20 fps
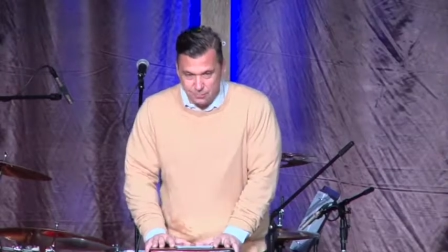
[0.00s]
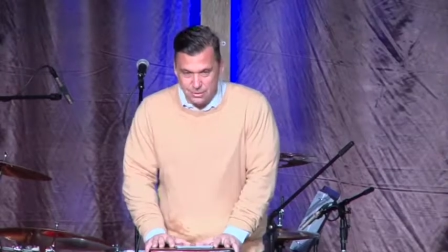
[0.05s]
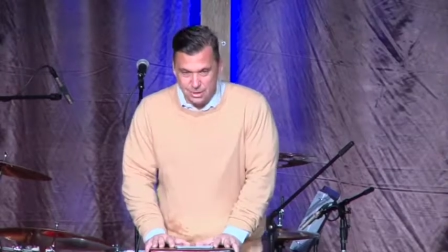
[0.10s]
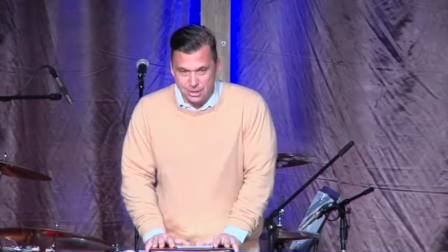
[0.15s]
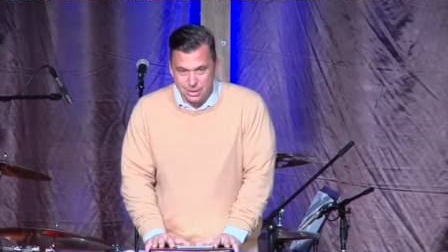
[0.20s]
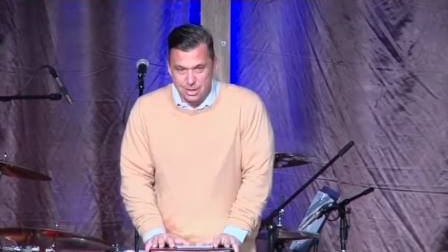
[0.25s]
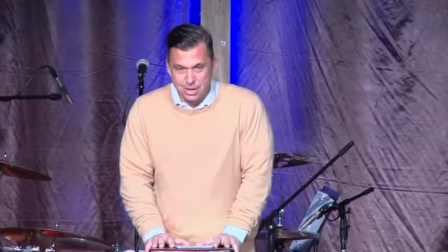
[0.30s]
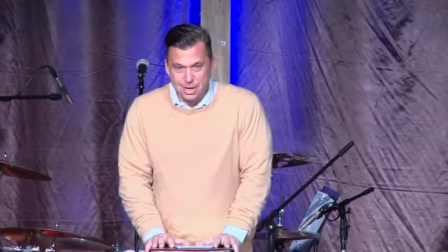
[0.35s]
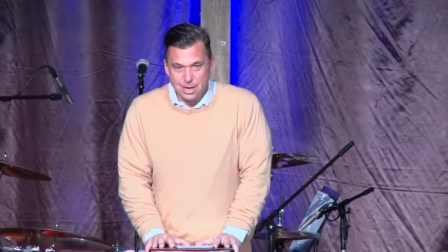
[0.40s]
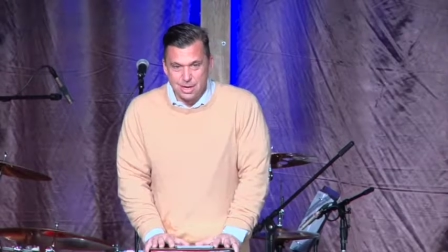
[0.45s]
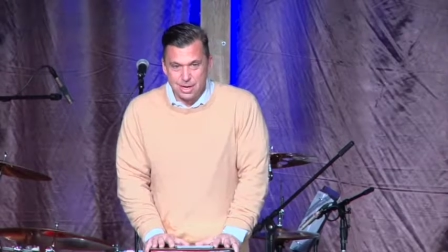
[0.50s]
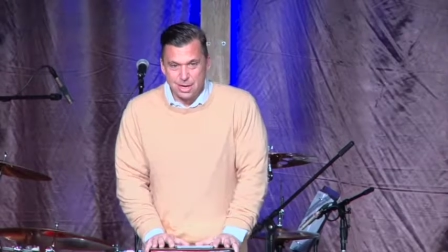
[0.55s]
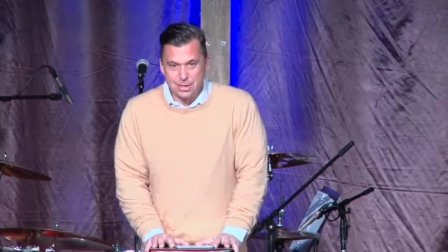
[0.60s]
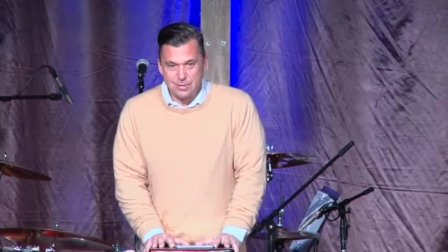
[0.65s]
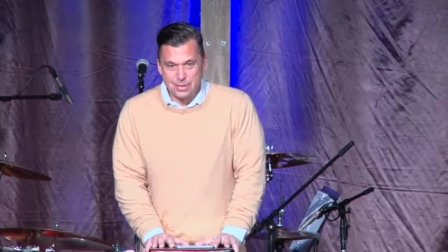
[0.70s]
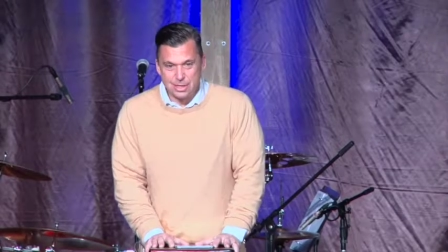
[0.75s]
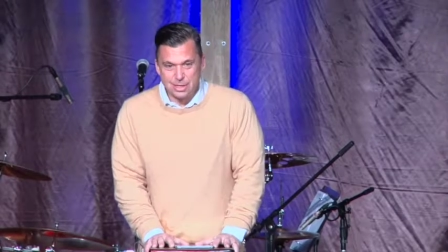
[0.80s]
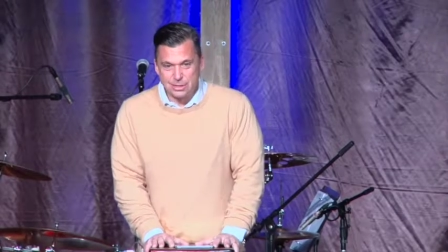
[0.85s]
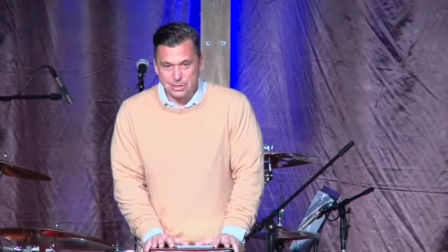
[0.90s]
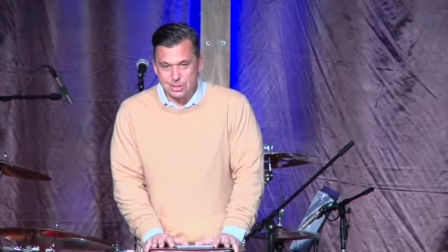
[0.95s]
in, in
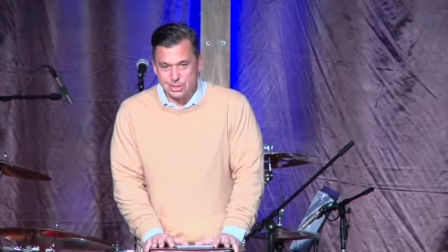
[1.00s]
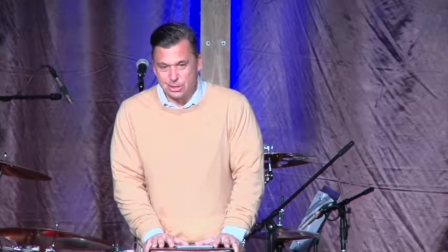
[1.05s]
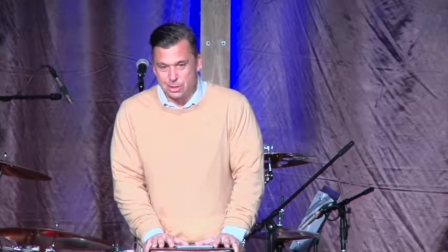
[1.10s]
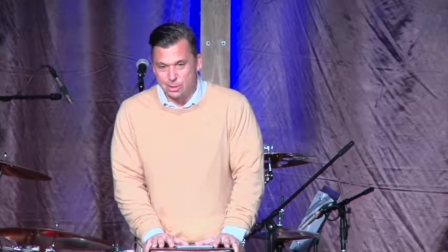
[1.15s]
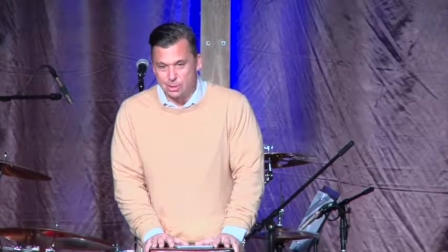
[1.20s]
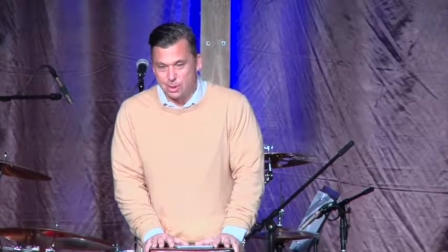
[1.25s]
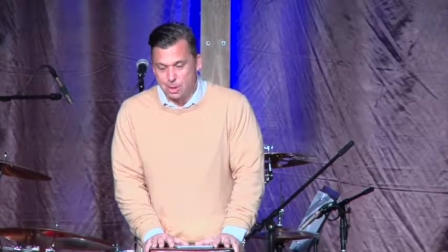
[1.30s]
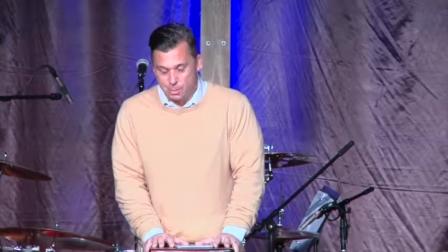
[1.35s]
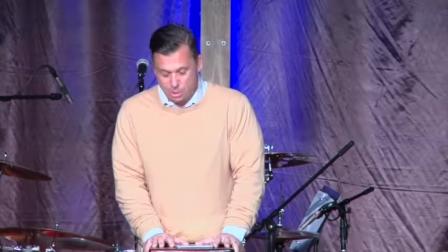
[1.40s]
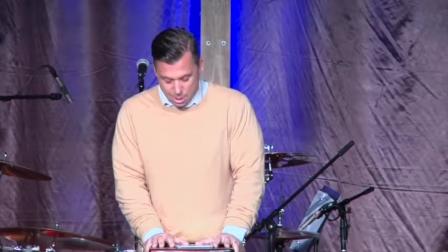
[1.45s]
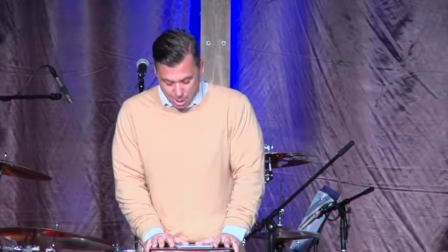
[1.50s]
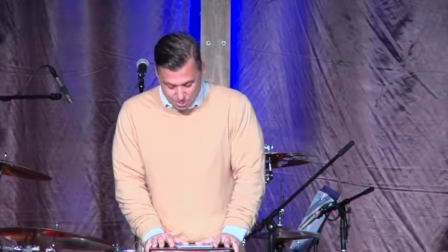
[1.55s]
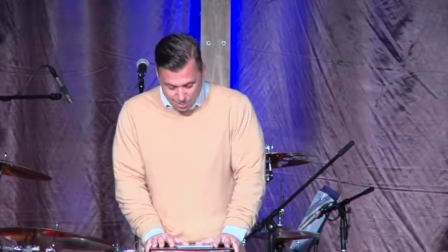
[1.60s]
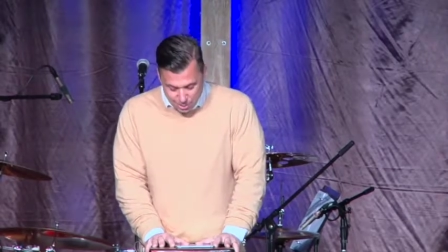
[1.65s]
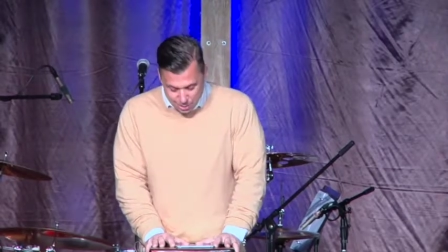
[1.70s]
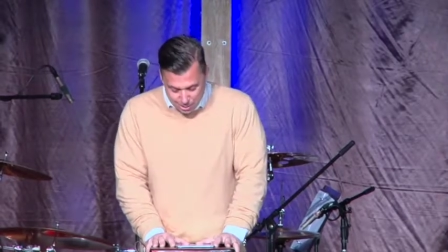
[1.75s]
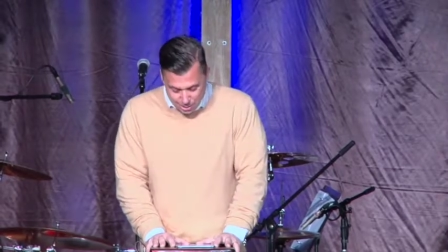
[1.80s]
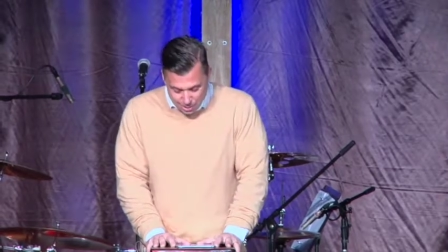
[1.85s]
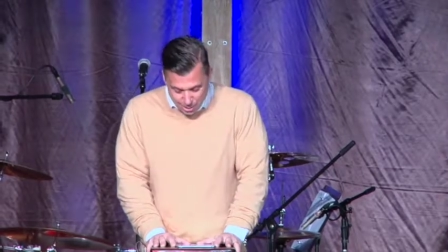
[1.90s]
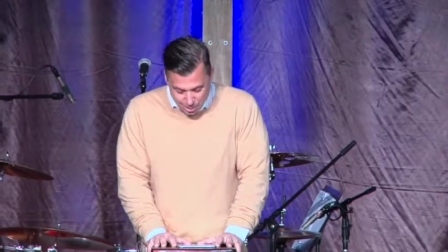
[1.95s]
this. And so come on up
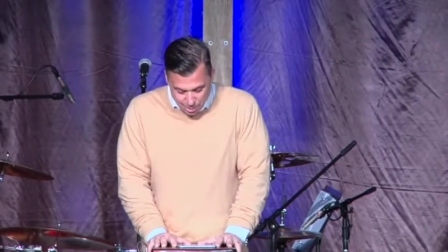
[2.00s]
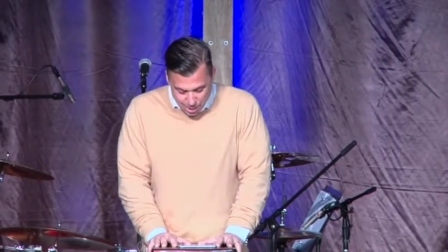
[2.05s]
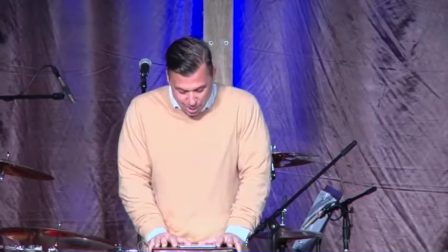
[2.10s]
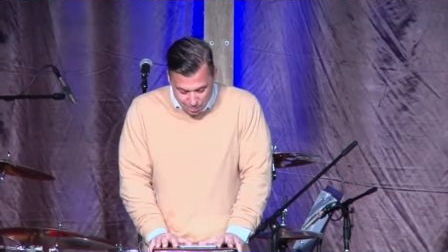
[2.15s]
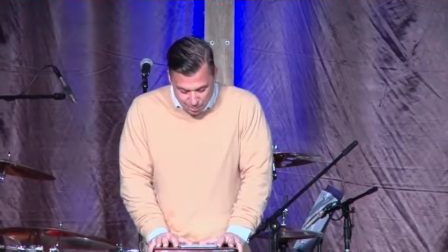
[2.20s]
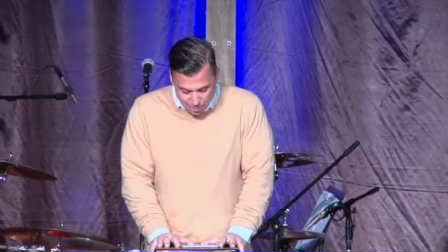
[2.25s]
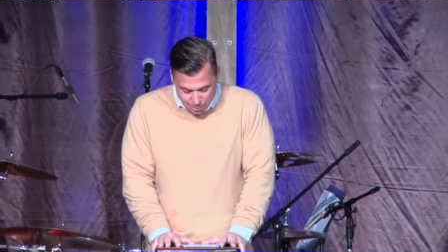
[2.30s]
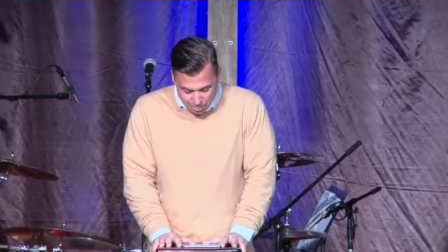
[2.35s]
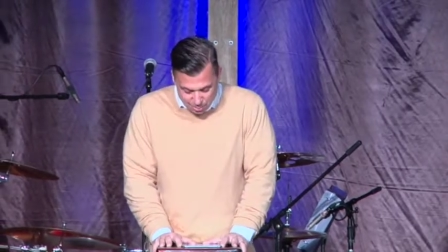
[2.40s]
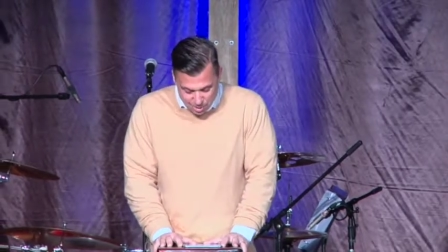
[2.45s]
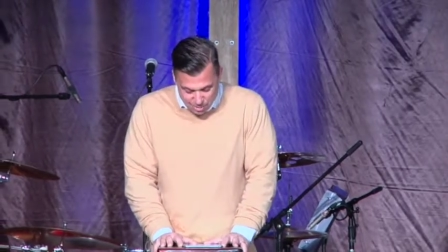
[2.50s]
here uh, with me.